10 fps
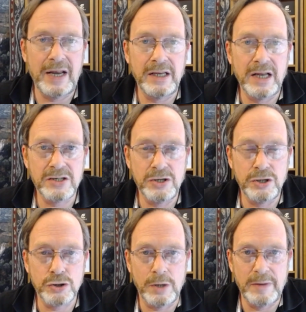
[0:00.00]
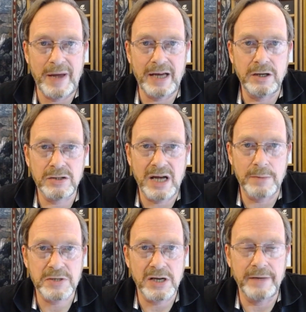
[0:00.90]
nice of you to join me back here
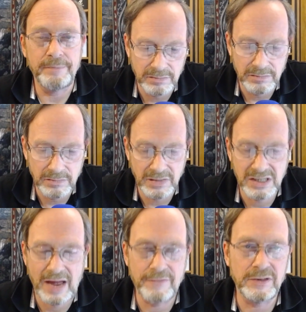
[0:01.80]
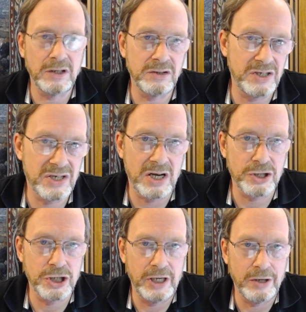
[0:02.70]
topside. Let's have a little
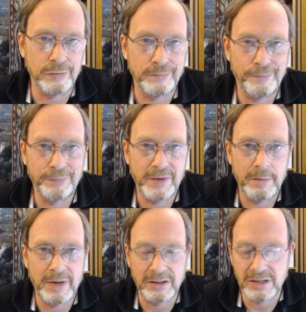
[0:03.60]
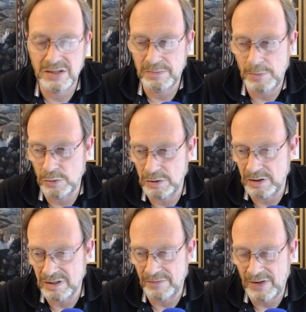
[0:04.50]
discussion here about this
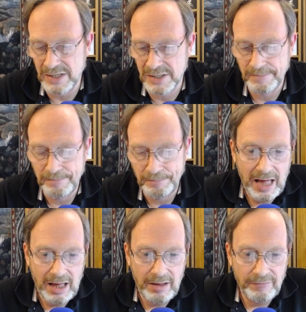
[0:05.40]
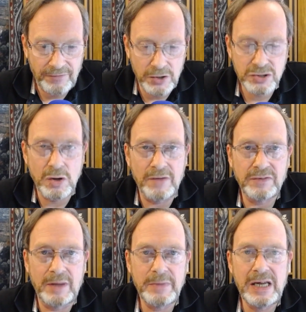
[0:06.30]
uh, device. First off,
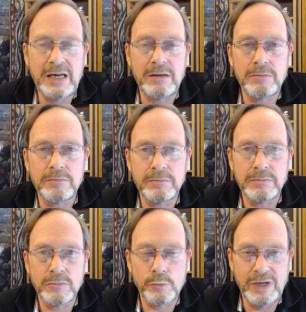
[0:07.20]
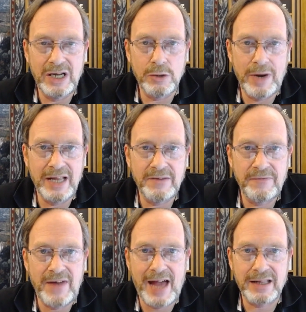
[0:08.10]
let me reiterate the
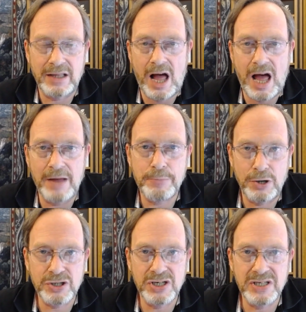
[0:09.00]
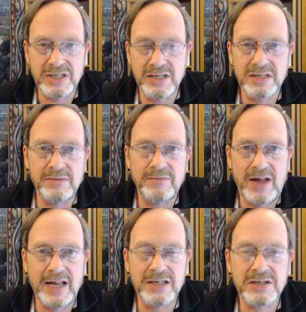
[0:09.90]
fact that I purchased this
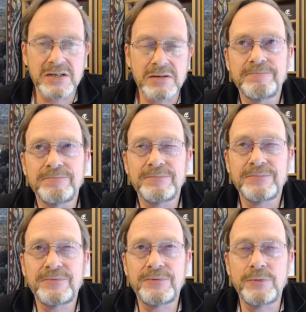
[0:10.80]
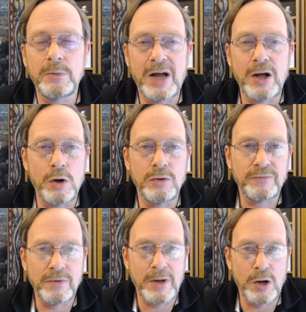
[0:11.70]
device for my own,
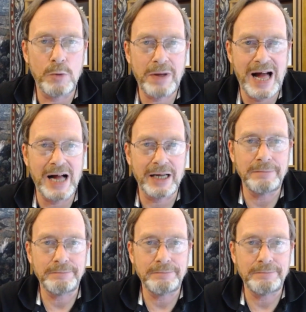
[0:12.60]
from my own pocket.